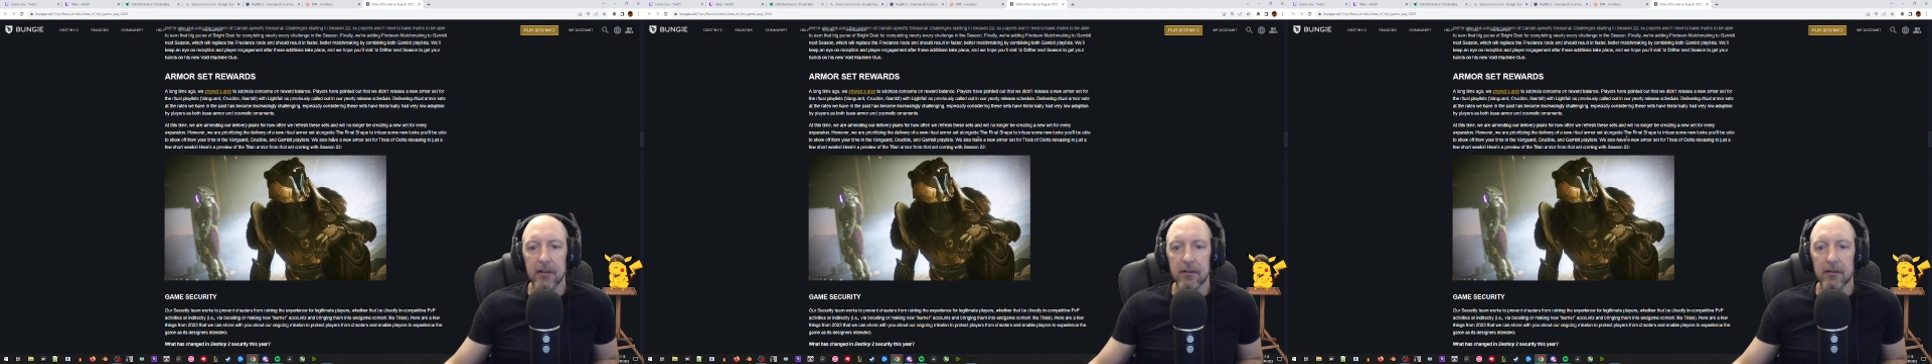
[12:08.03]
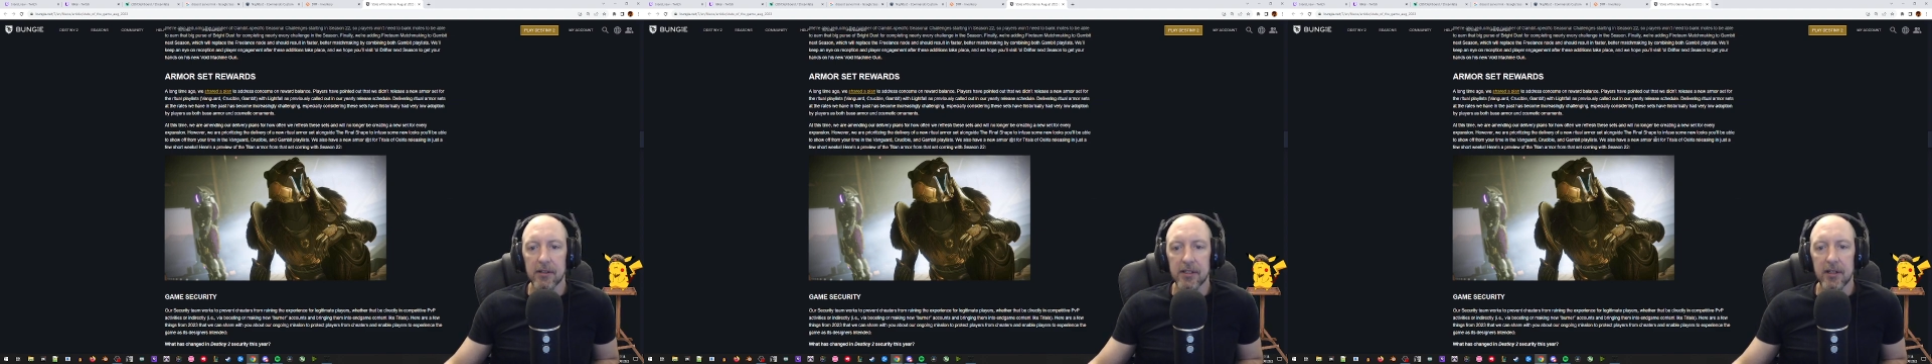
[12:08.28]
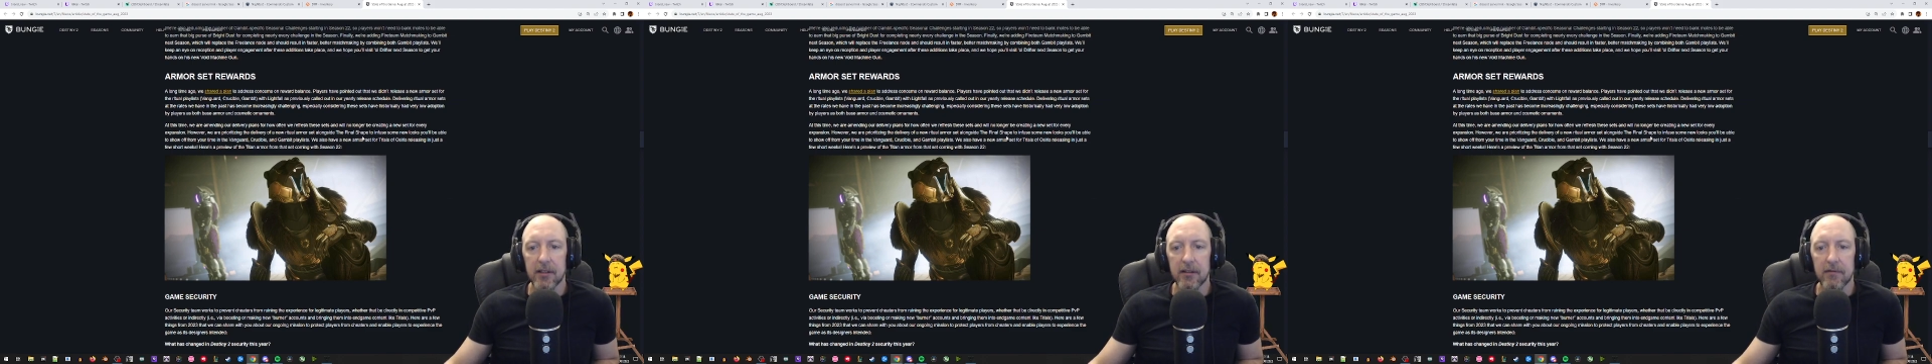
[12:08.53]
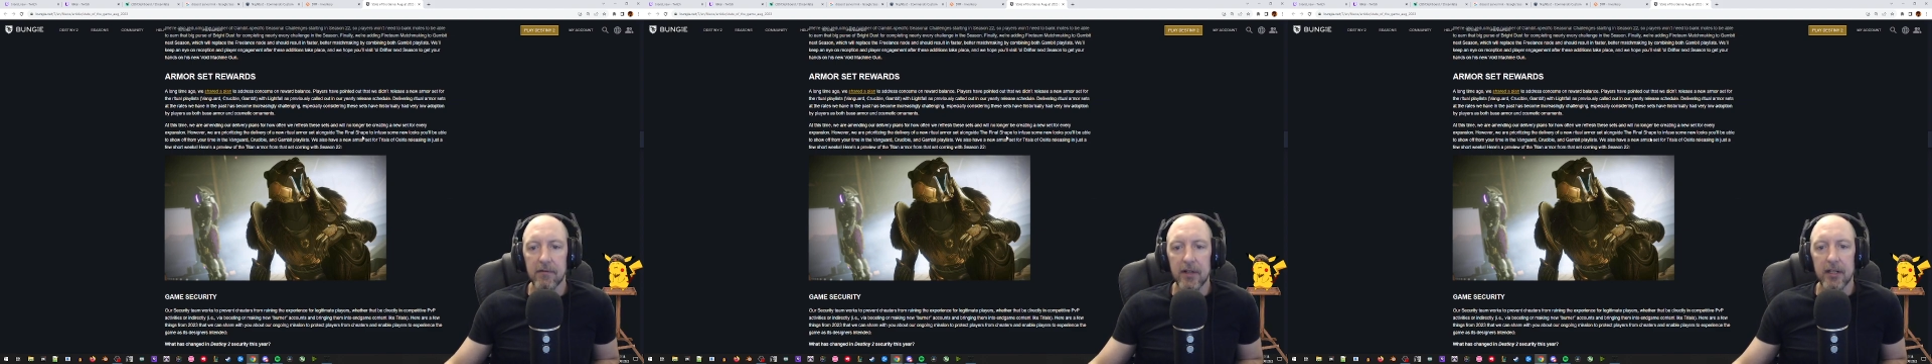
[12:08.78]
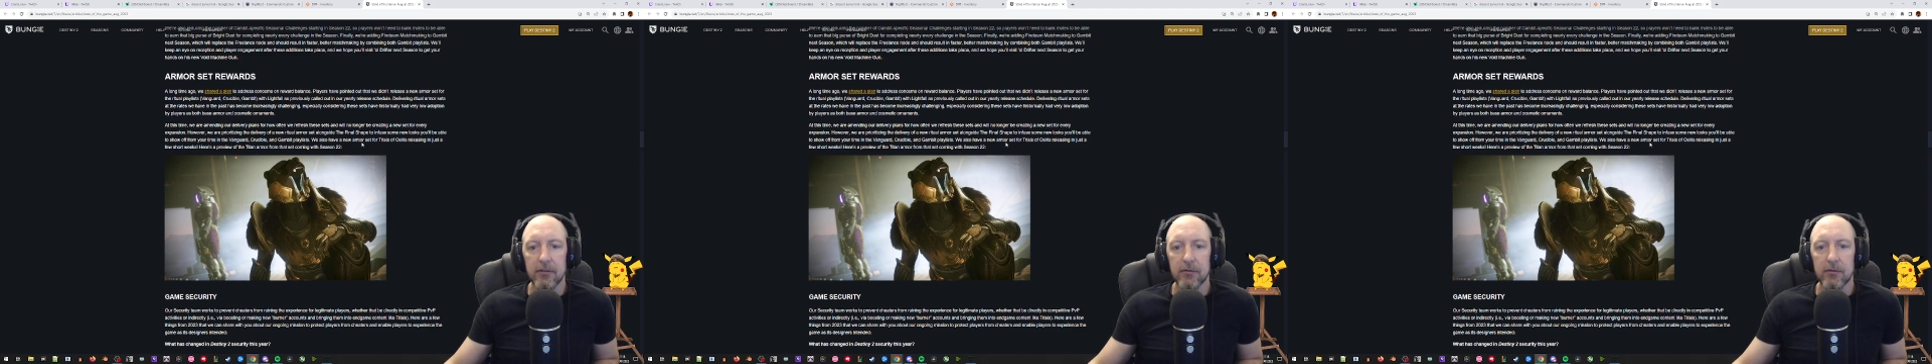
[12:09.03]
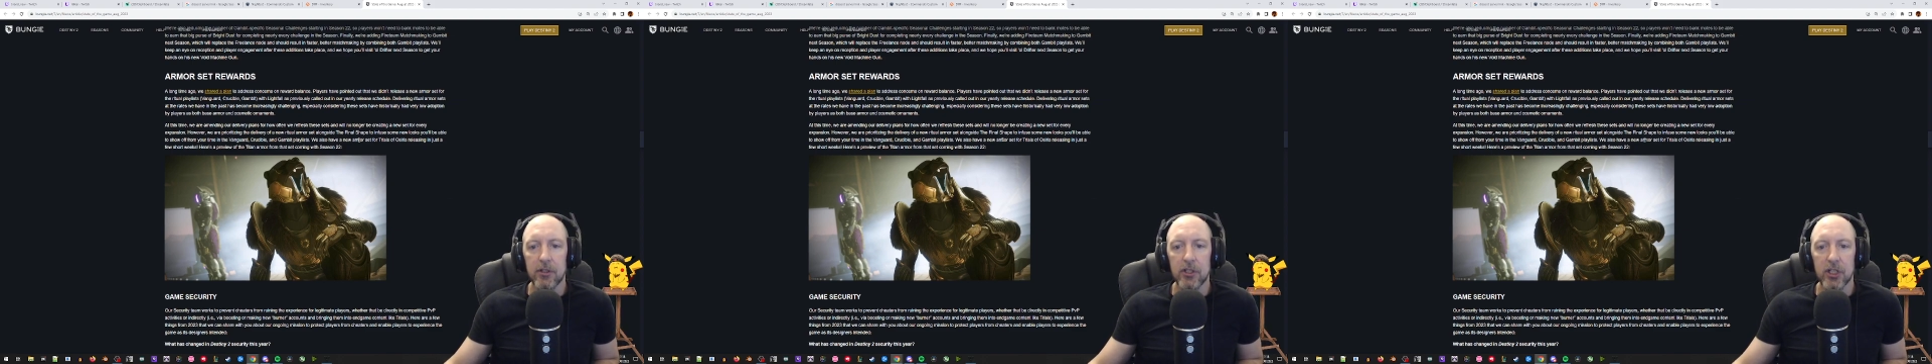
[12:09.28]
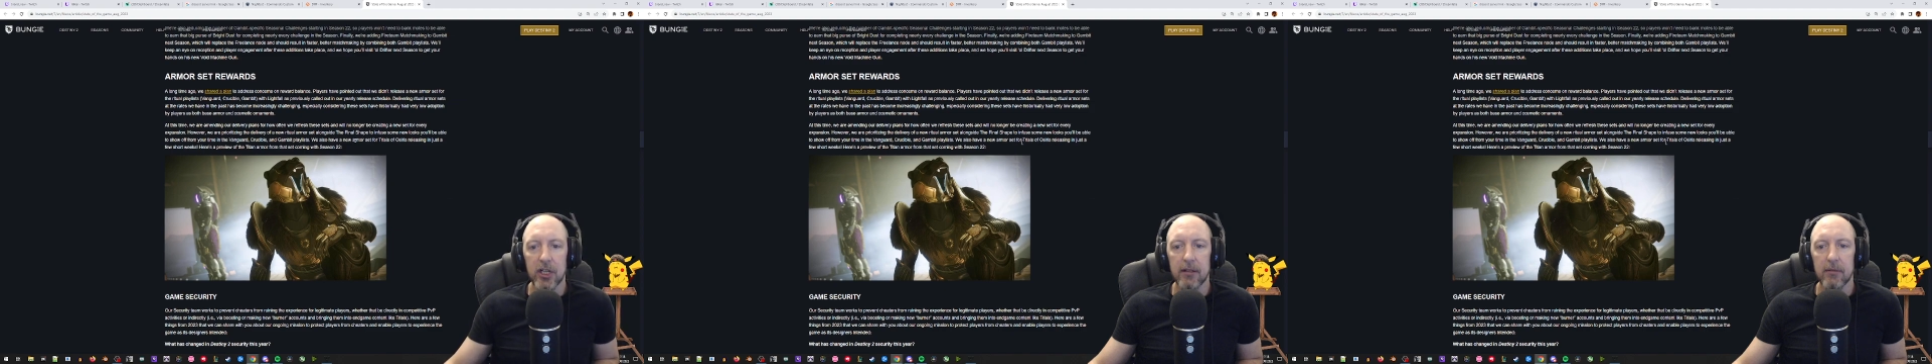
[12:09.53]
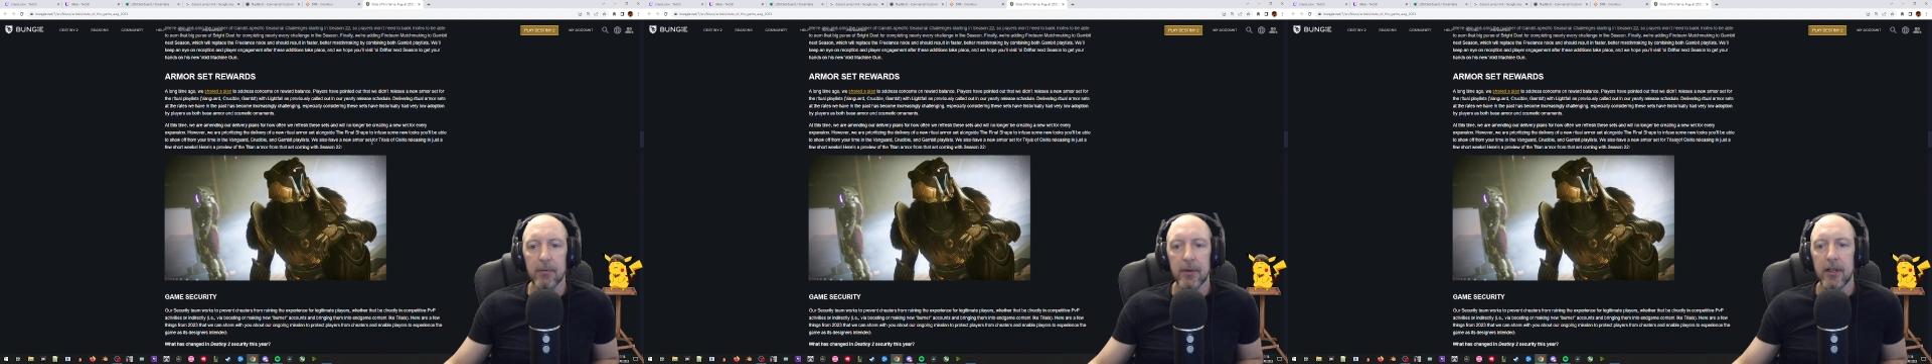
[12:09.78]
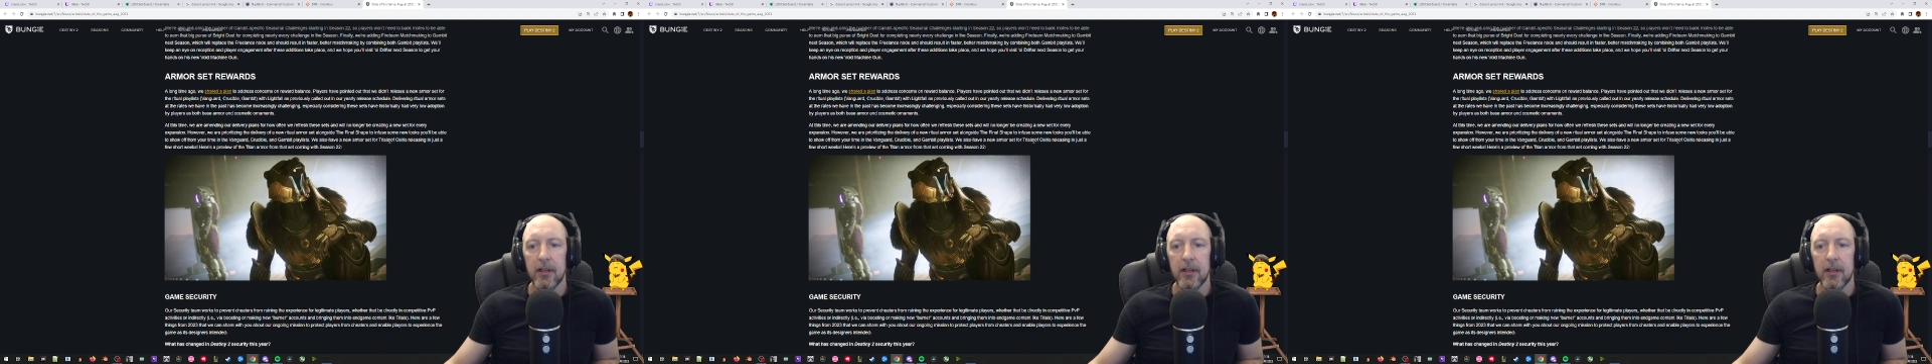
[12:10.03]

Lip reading: alongside the final shape